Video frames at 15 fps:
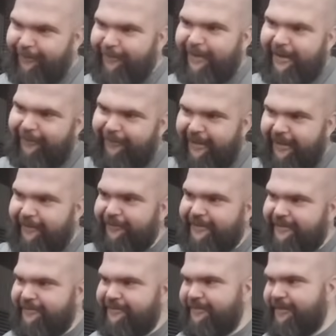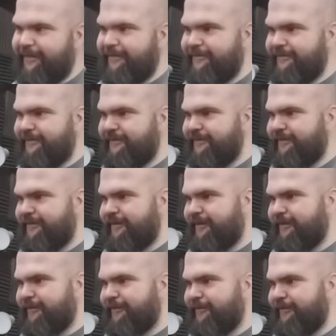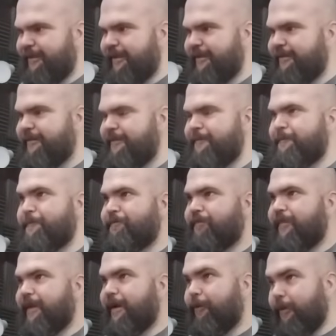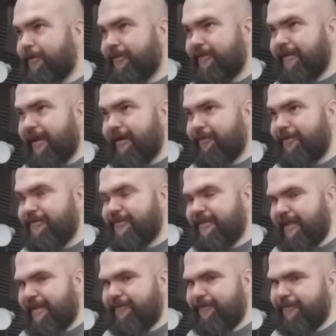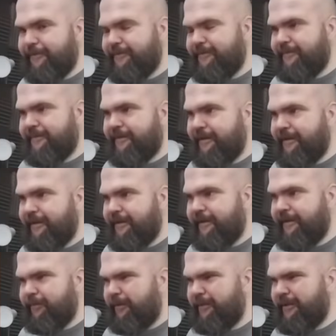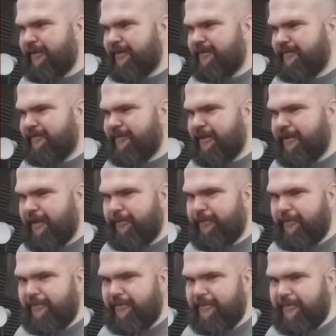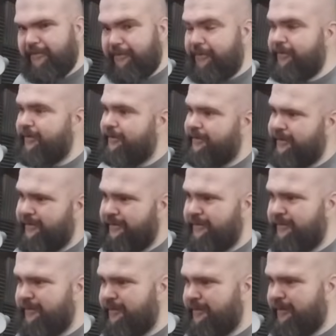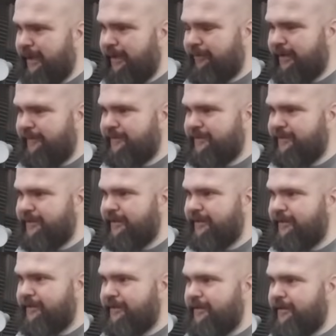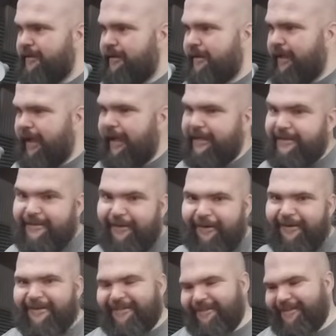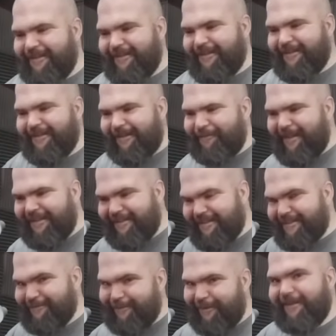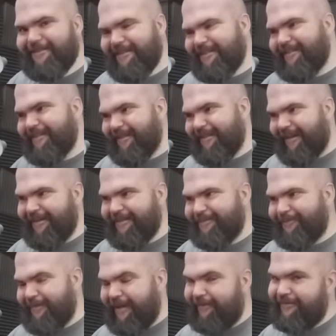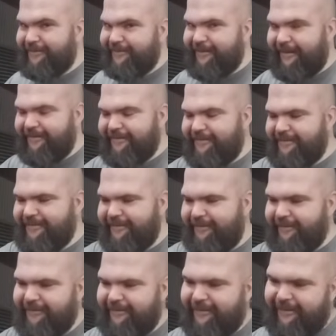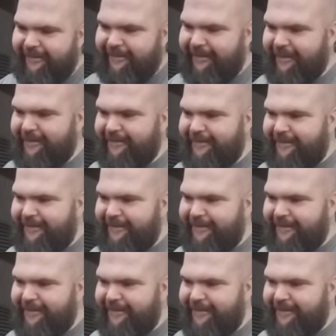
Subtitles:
back when I was a little lad. I would use that for probably a few years, I would have to say. I started making this project in that, but I was just a little young lad.